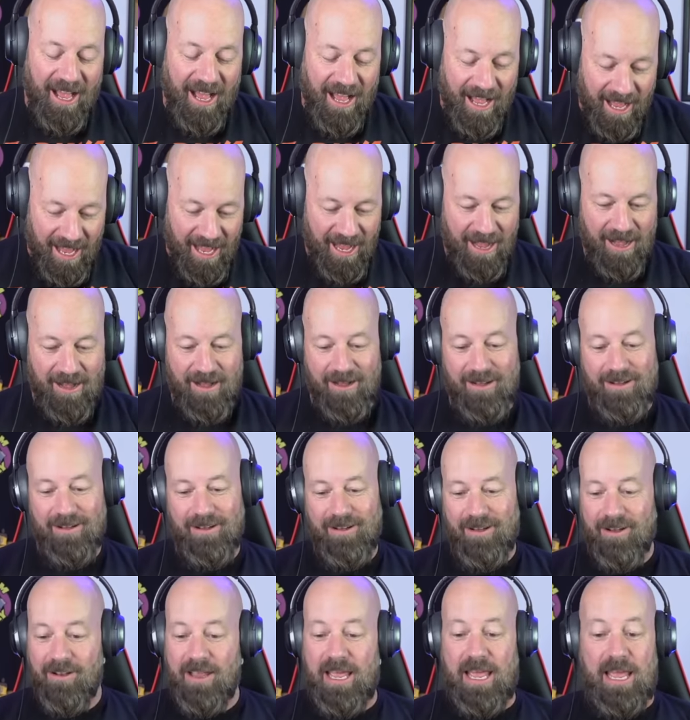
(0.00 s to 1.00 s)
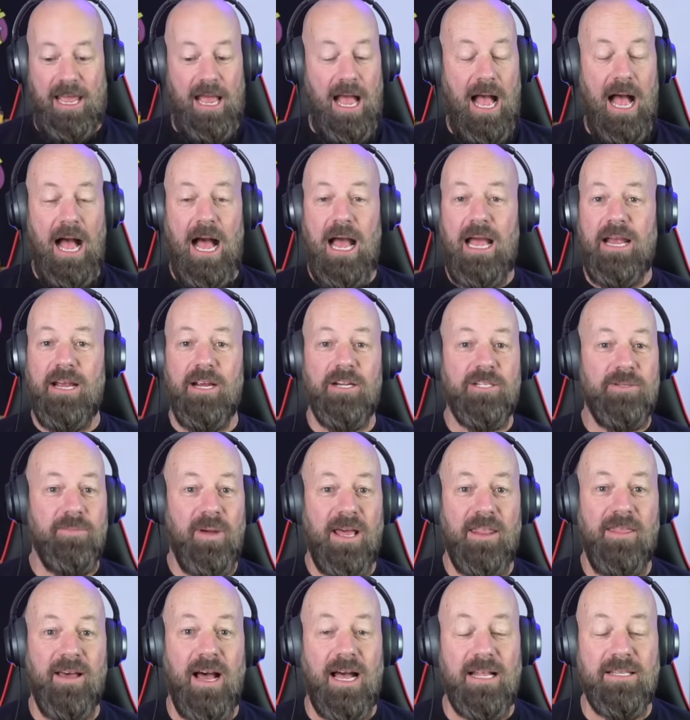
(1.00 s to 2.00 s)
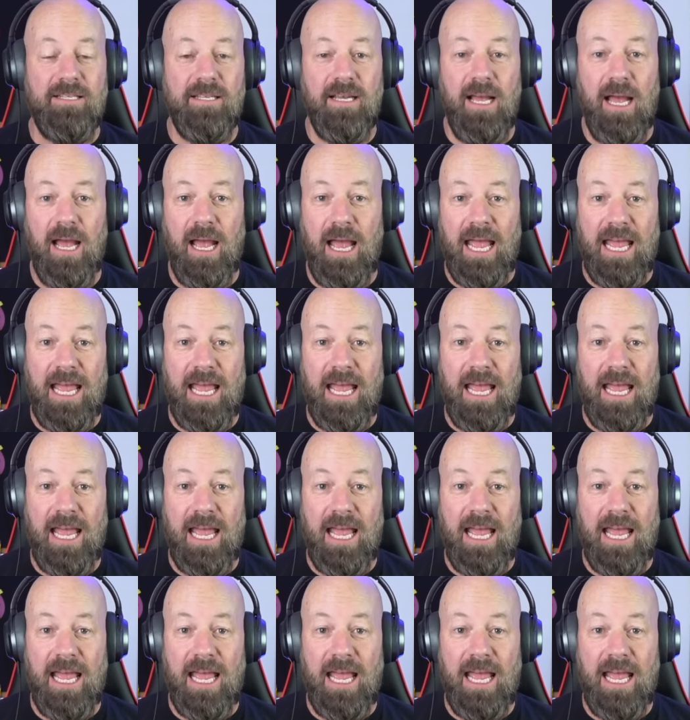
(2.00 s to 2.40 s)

Oh, okay. Here's my thoughts.